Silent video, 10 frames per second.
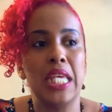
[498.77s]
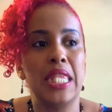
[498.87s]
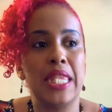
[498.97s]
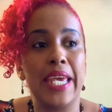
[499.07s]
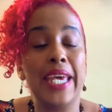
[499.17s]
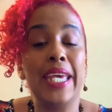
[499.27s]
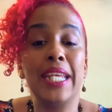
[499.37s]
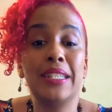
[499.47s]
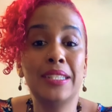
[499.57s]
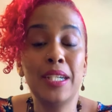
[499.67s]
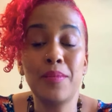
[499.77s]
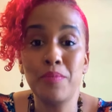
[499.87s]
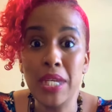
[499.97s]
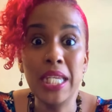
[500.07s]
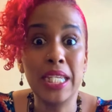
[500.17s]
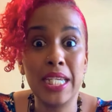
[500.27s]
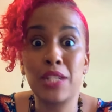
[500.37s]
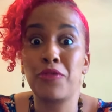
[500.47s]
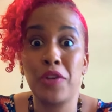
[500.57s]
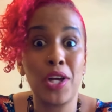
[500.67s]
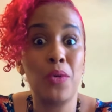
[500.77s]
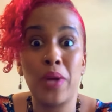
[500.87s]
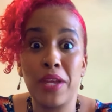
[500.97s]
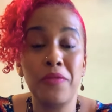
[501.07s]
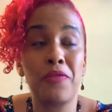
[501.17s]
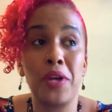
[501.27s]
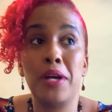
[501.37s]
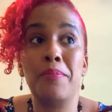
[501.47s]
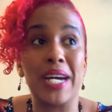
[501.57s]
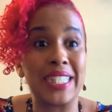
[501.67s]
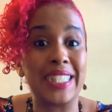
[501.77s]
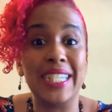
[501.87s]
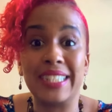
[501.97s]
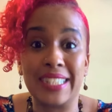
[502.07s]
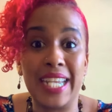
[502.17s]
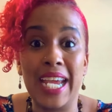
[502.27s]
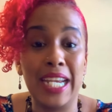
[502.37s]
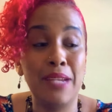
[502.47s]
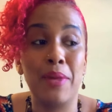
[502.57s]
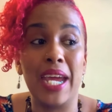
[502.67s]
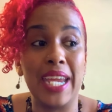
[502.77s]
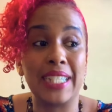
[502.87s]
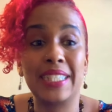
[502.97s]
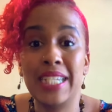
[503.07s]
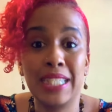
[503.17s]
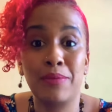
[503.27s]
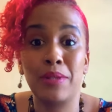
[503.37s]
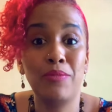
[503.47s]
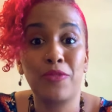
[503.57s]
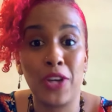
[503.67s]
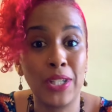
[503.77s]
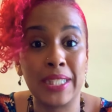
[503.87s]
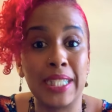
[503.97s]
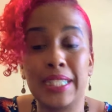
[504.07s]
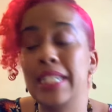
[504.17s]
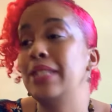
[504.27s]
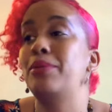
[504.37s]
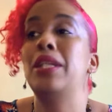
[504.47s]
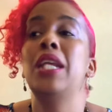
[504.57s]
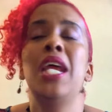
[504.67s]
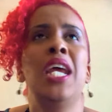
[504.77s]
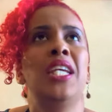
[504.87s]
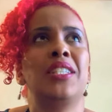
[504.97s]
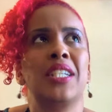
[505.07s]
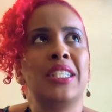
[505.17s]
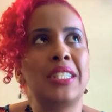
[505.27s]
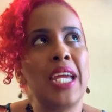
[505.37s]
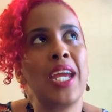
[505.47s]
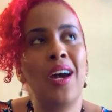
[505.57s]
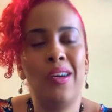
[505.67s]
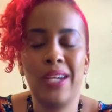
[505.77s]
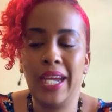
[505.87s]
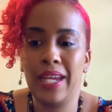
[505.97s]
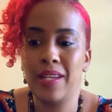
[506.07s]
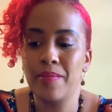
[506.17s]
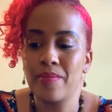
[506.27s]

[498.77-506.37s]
that it took me to get the fuck away from my son's daddy, my ex-husband, first ex-husband. So it's like, okay.